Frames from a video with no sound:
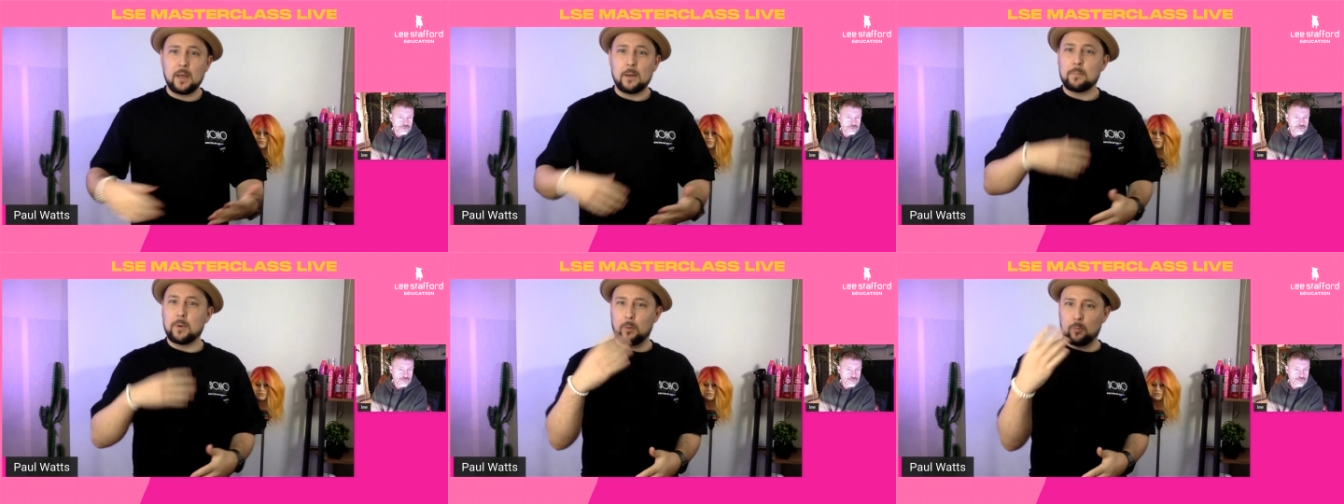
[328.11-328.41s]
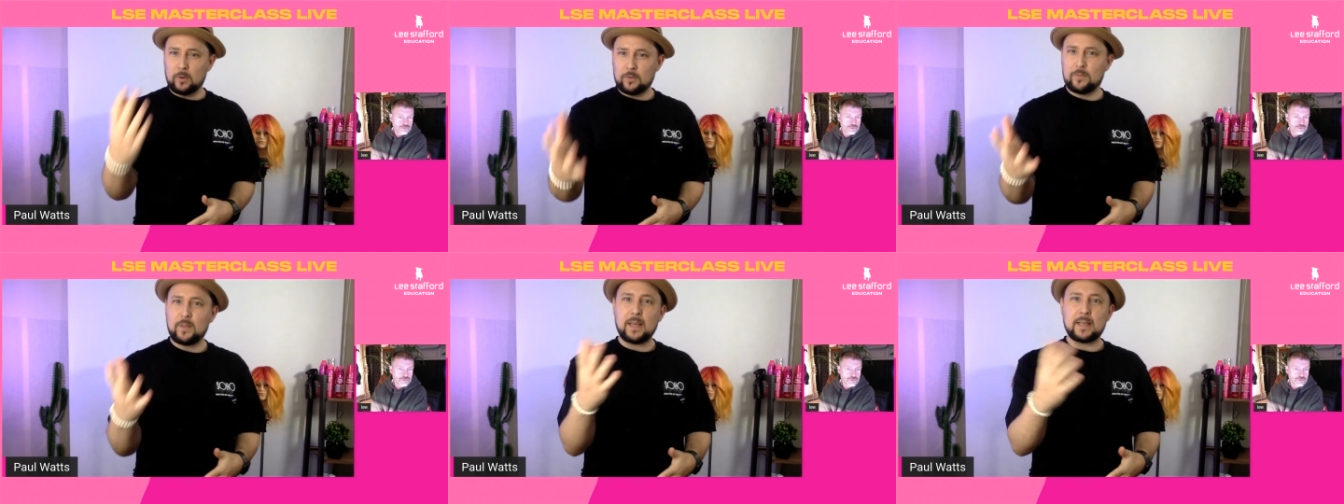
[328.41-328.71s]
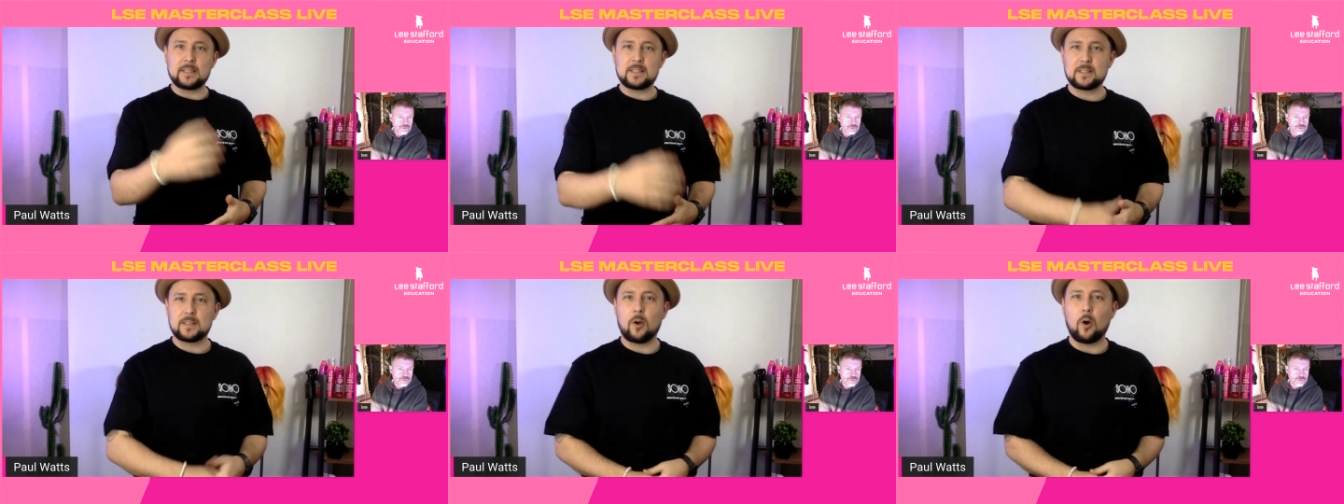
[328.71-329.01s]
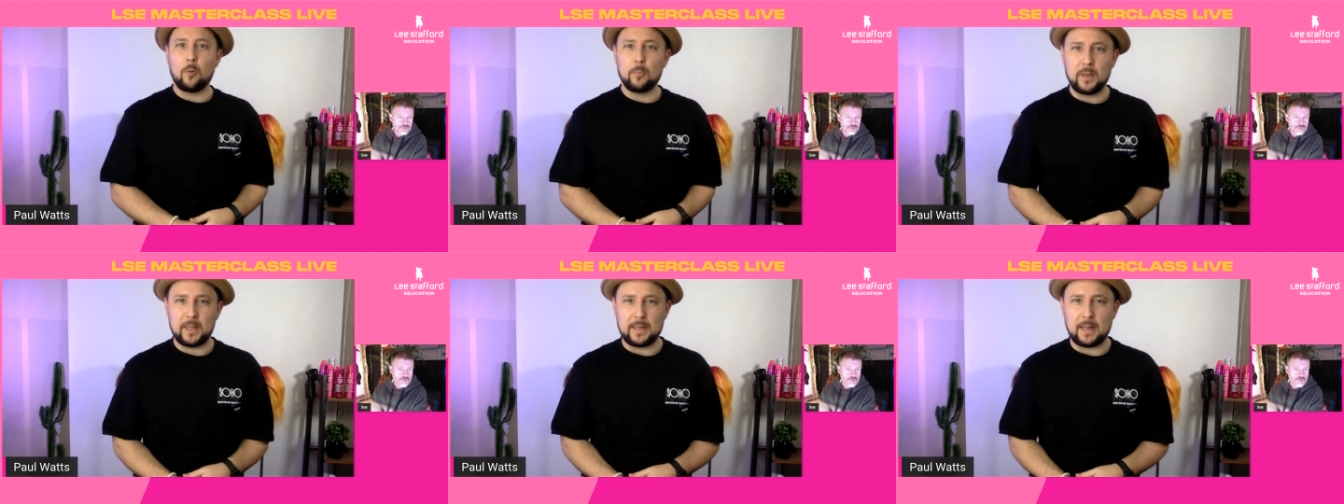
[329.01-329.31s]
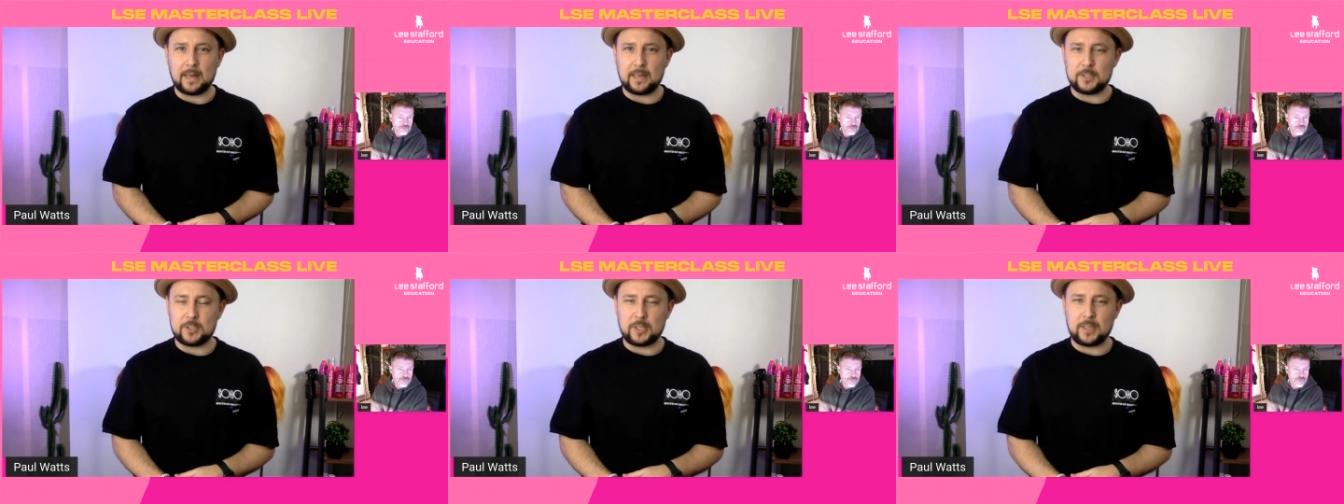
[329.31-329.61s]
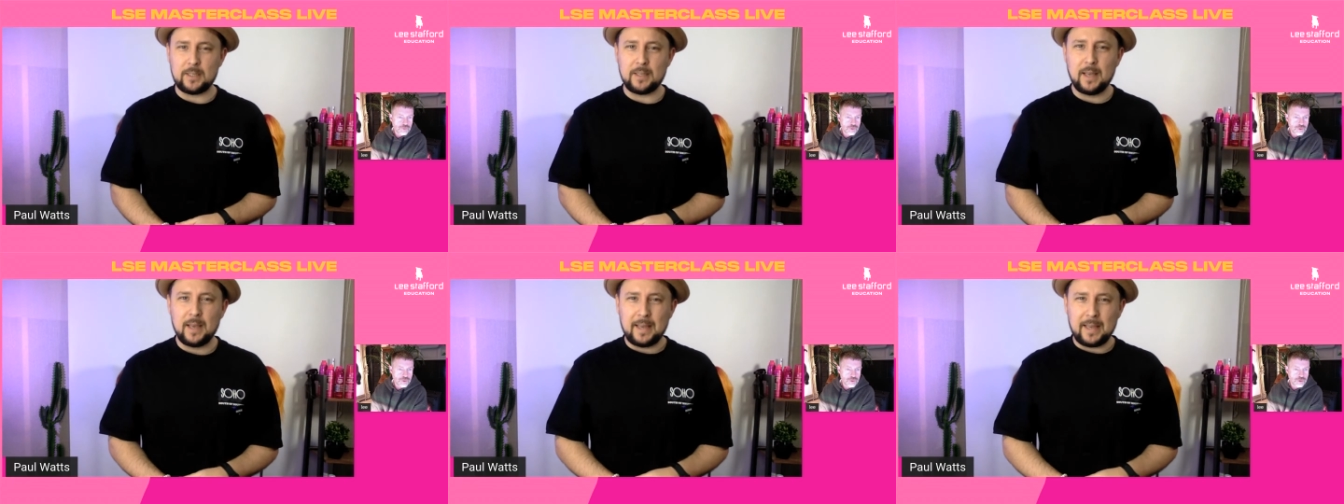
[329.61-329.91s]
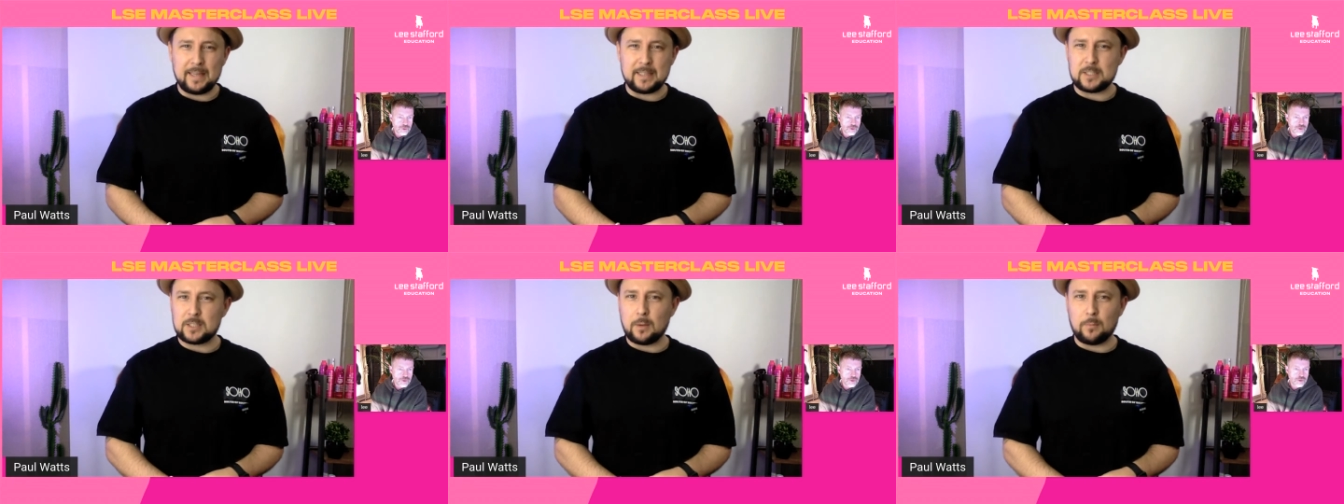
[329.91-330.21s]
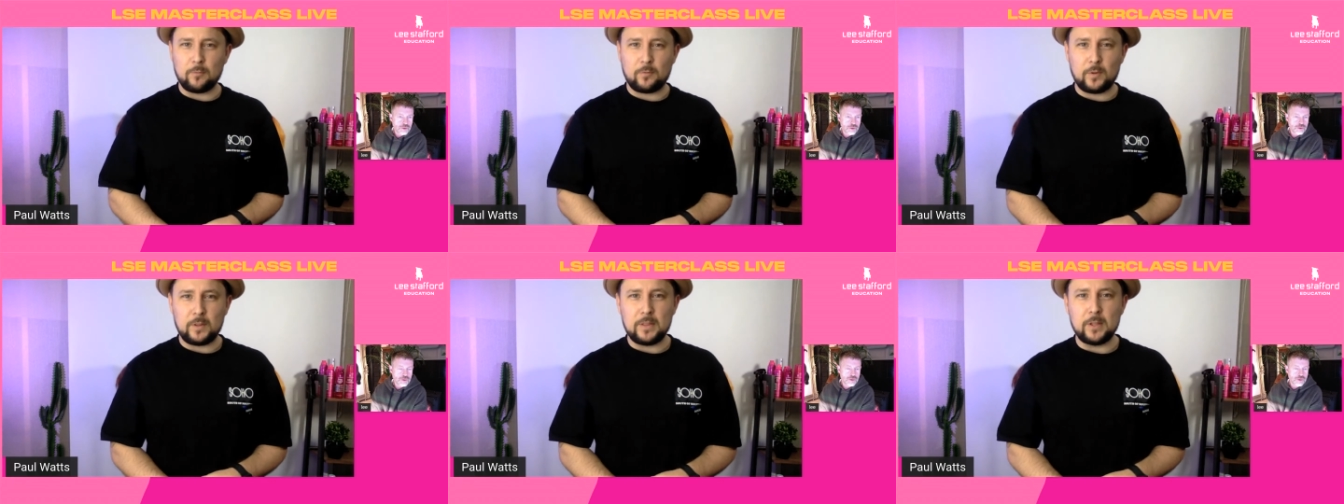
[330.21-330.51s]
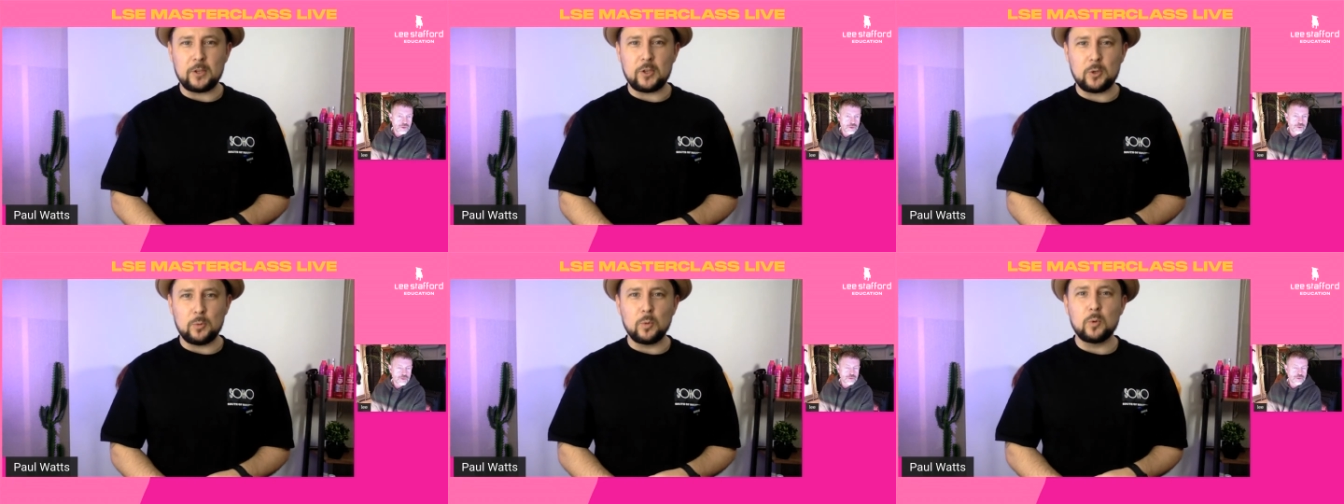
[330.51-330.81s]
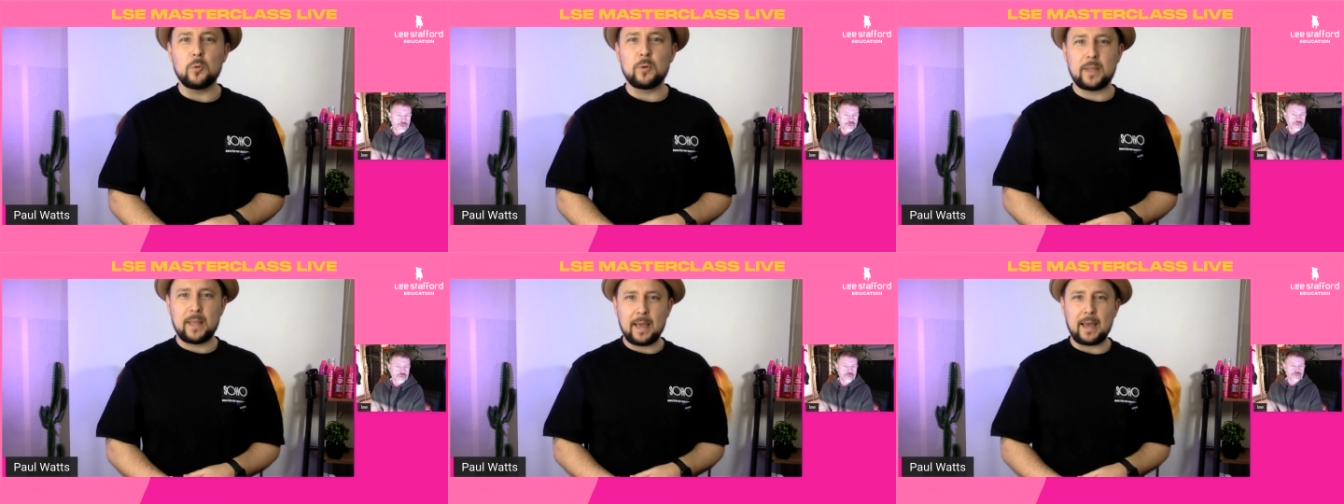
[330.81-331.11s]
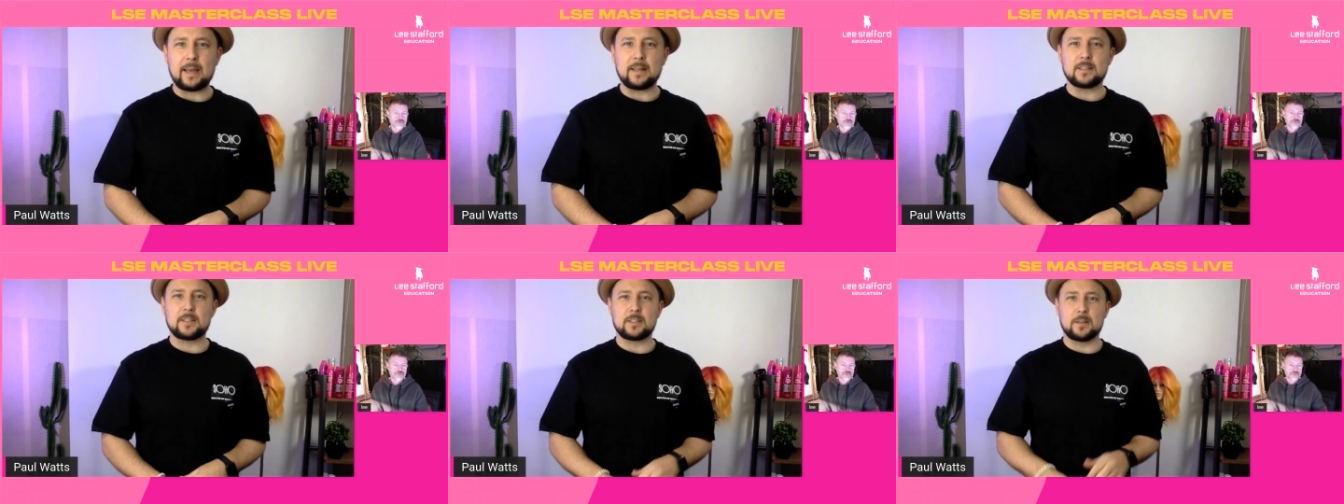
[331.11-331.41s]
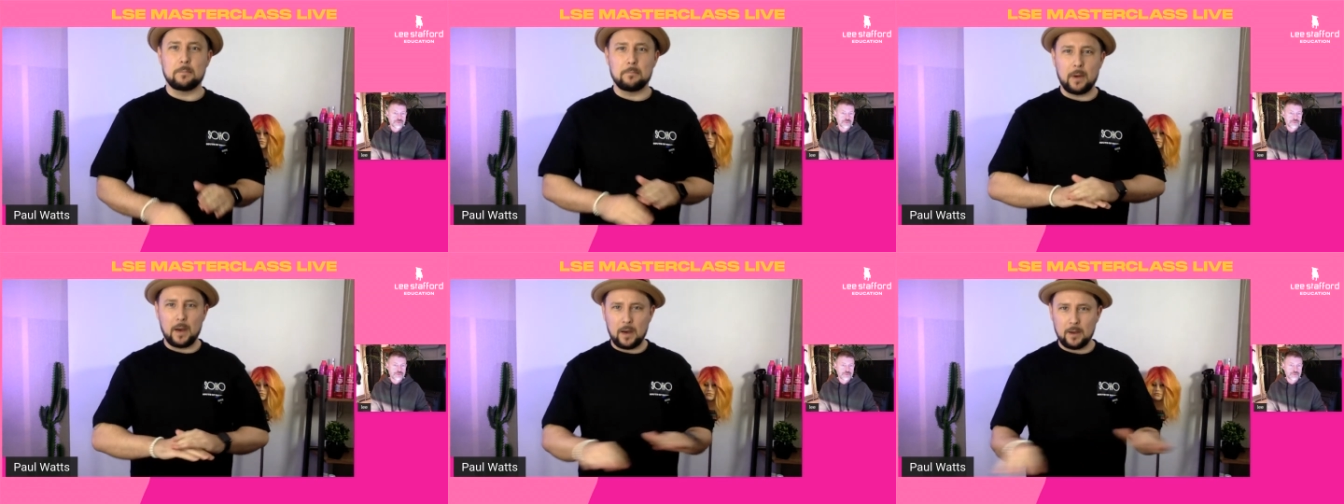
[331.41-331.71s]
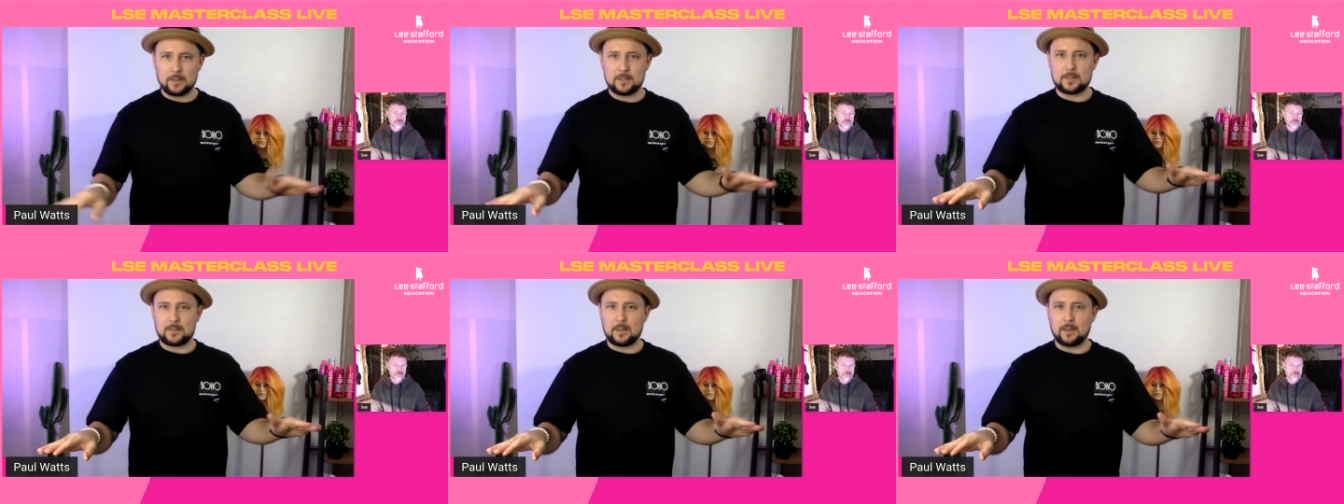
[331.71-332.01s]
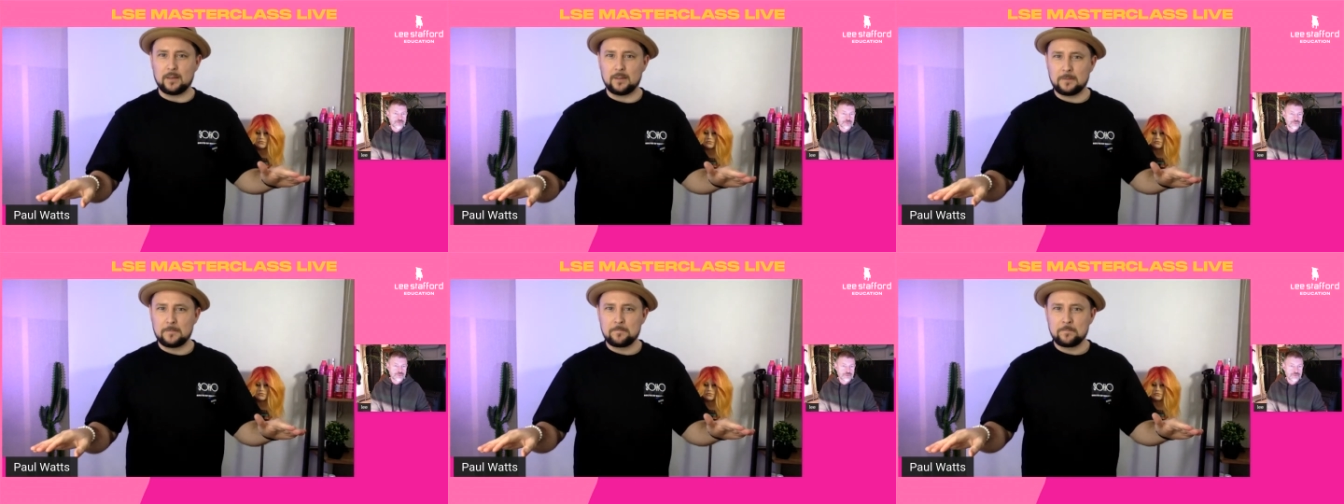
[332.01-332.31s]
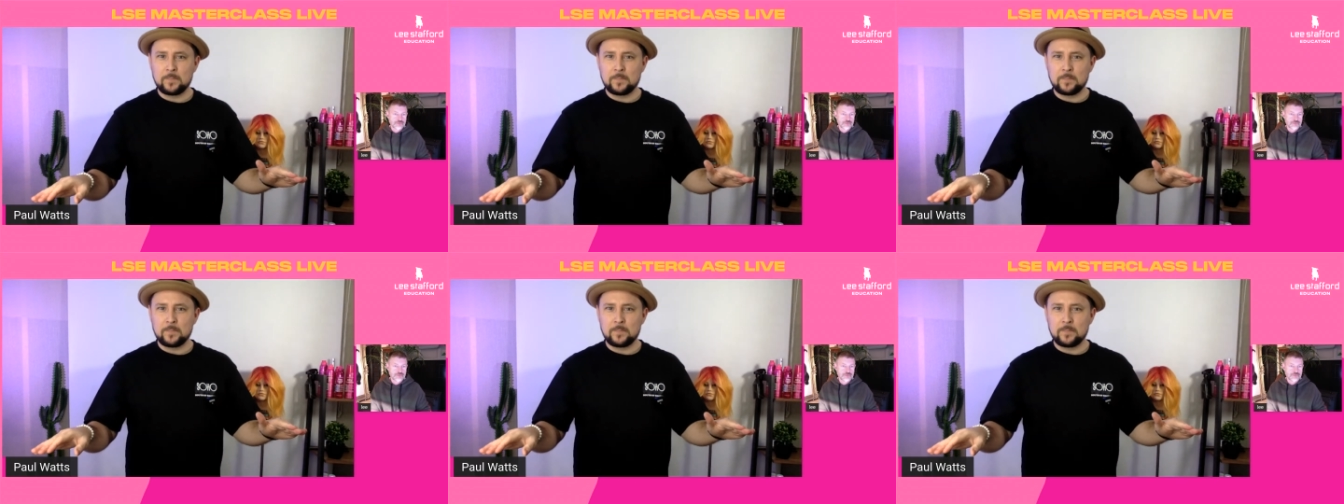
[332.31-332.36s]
But with this omelette analogy, it's something that you will get to master.